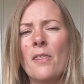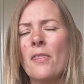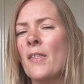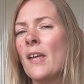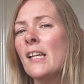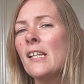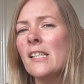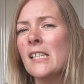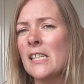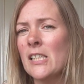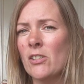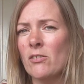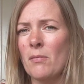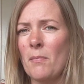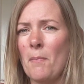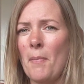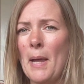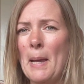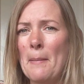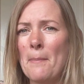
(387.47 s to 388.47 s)
things
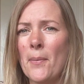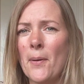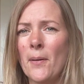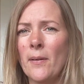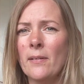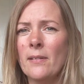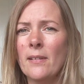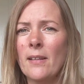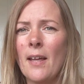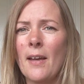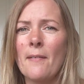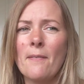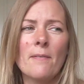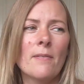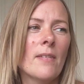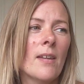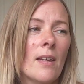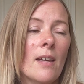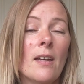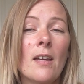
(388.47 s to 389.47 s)
from people. Like,
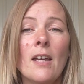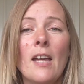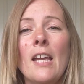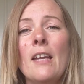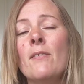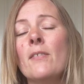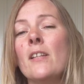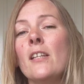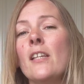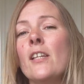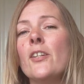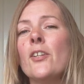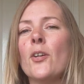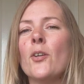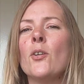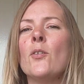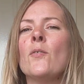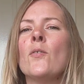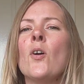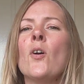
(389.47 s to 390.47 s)
even, you know,
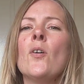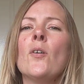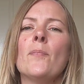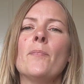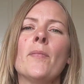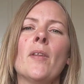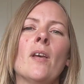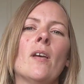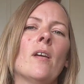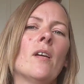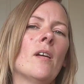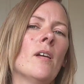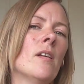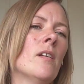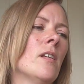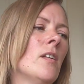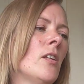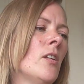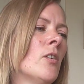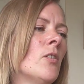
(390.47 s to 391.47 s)
you've got
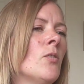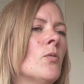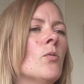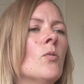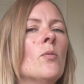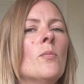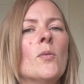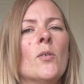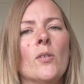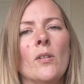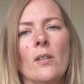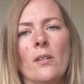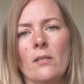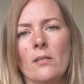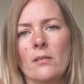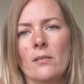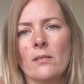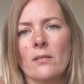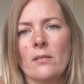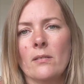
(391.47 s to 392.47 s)
your normal
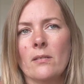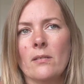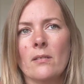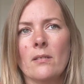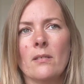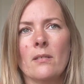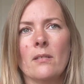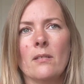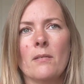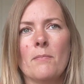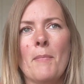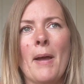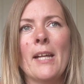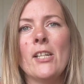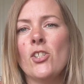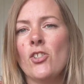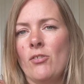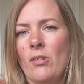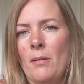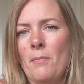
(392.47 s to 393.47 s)

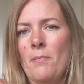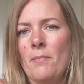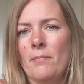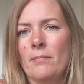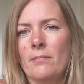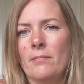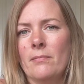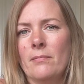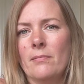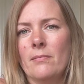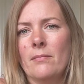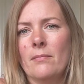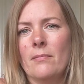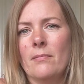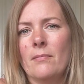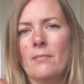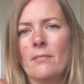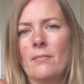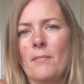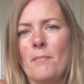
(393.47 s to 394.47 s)
mainstream
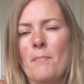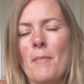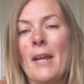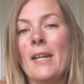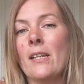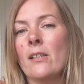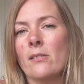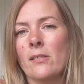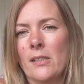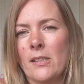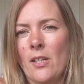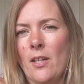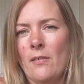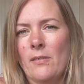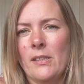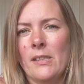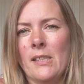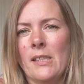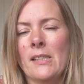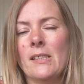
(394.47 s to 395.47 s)
medical
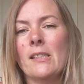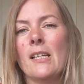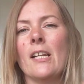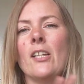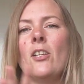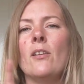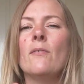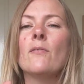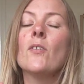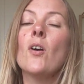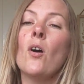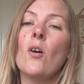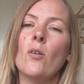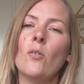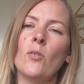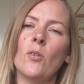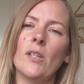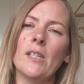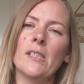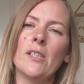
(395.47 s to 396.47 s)
services, and you've got
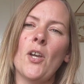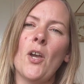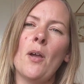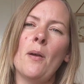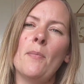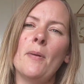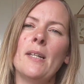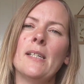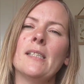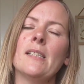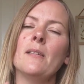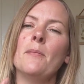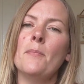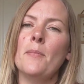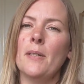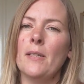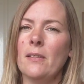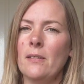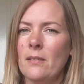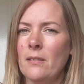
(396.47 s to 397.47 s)
all this
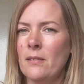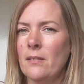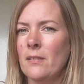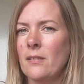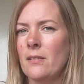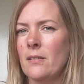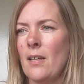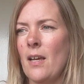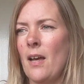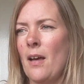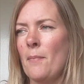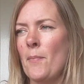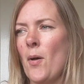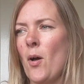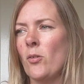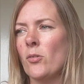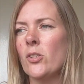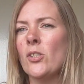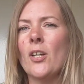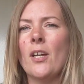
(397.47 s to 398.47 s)
herbalism and
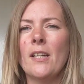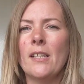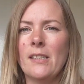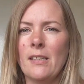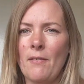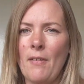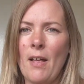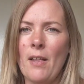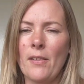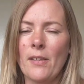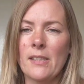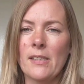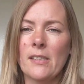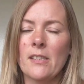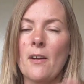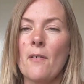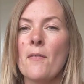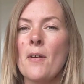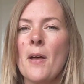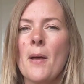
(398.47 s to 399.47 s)
alternative health and
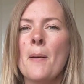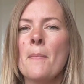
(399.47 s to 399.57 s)
stuff,